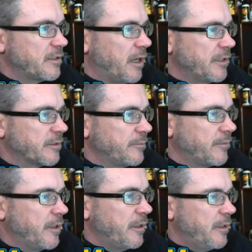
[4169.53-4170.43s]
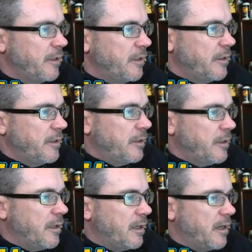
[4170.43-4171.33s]
awesome.
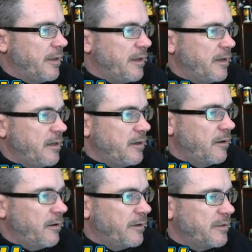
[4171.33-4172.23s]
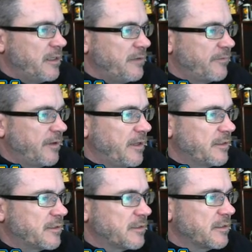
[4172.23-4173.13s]
Uh, and then here on
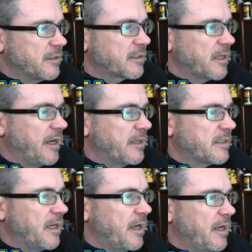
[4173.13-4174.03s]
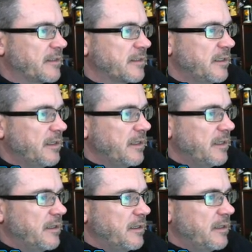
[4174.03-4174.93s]
defense, this guy attacked.
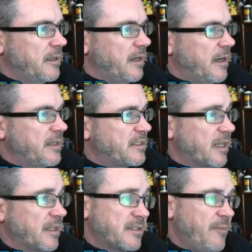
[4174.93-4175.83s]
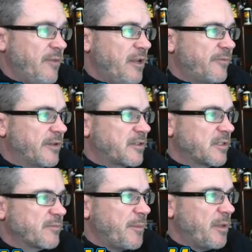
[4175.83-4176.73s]
And he set the same defense.
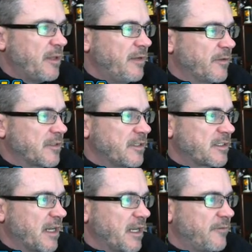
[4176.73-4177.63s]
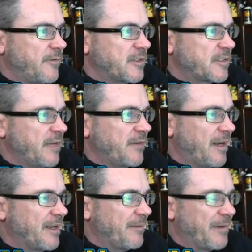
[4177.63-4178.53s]
This might be the defense he's setting if he's saving.
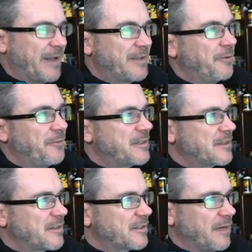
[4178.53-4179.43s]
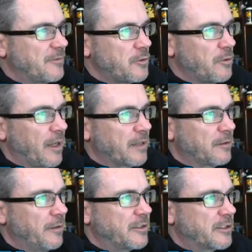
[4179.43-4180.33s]
I, but I don't think he's going to save two Galactic
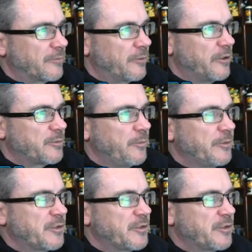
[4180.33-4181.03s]
Legends for Nooch. But we'll